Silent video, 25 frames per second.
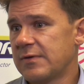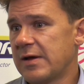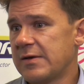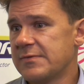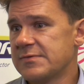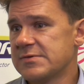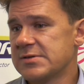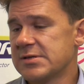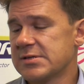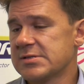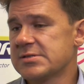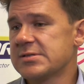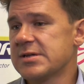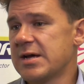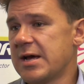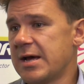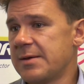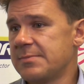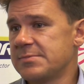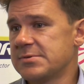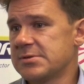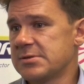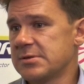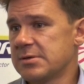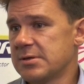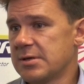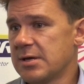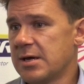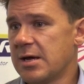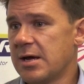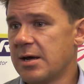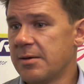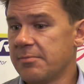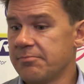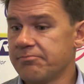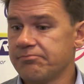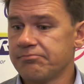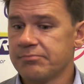five, six times.
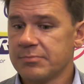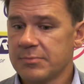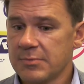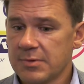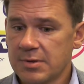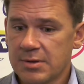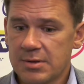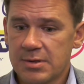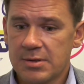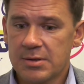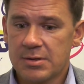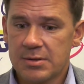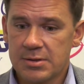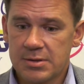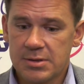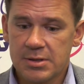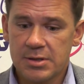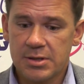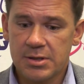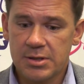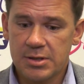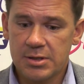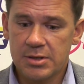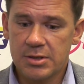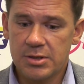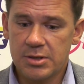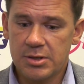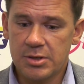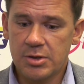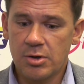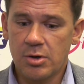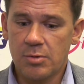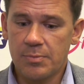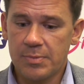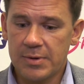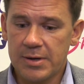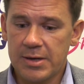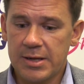Um, y- you
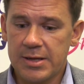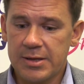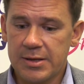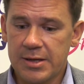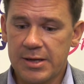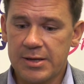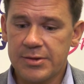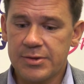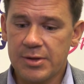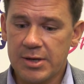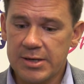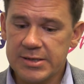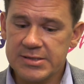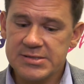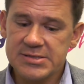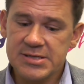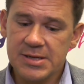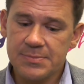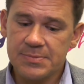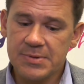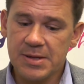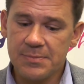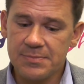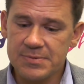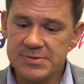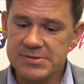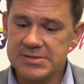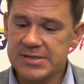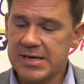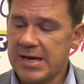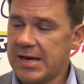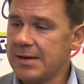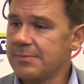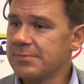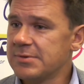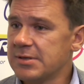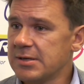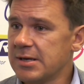know, but I, I, thought he stepped up his
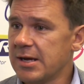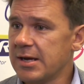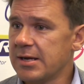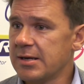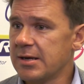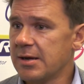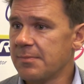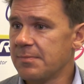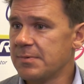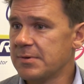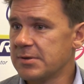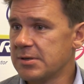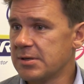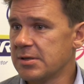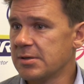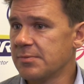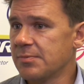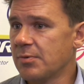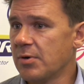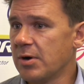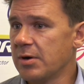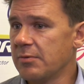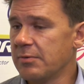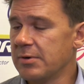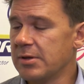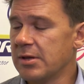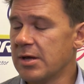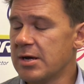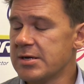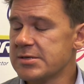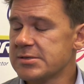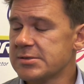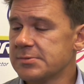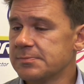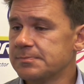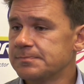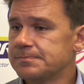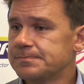game tonight up until the point we
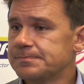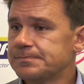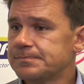lost him.